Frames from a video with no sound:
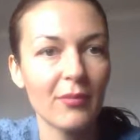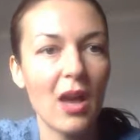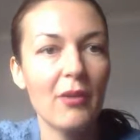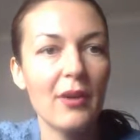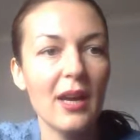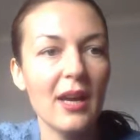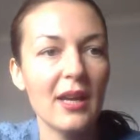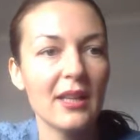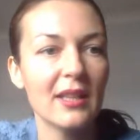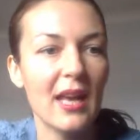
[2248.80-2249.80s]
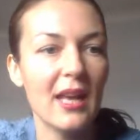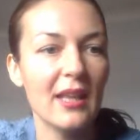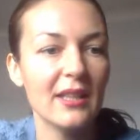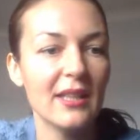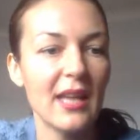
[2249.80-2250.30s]
All right,
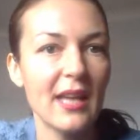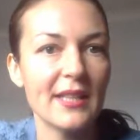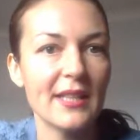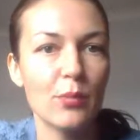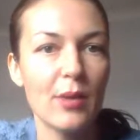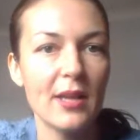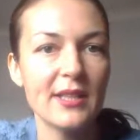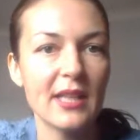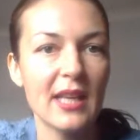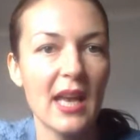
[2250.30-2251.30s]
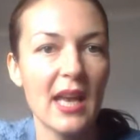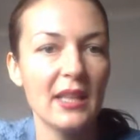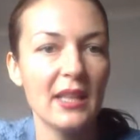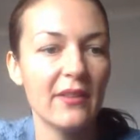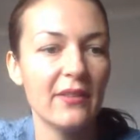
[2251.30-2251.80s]
and yes, once
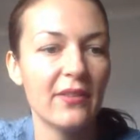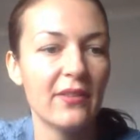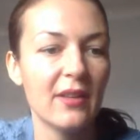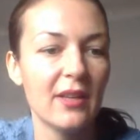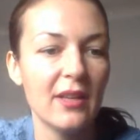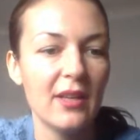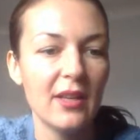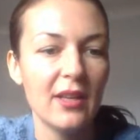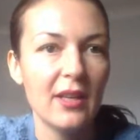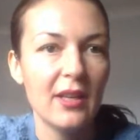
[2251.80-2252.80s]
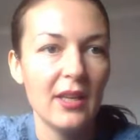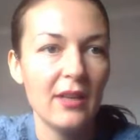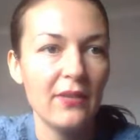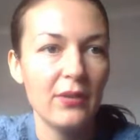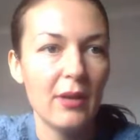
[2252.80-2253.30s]
again, if
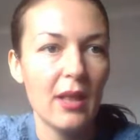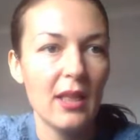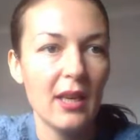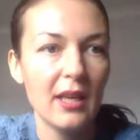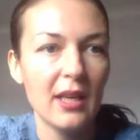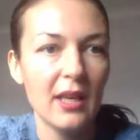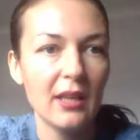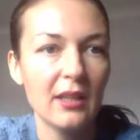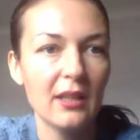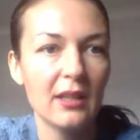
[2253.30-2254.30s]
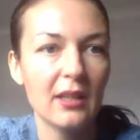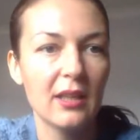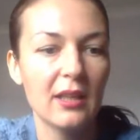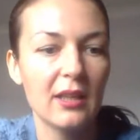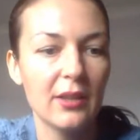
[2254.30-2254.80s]
if you are liking
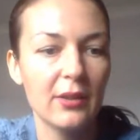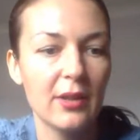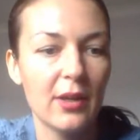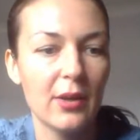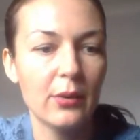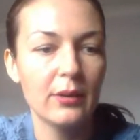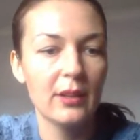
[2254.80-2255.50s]
you know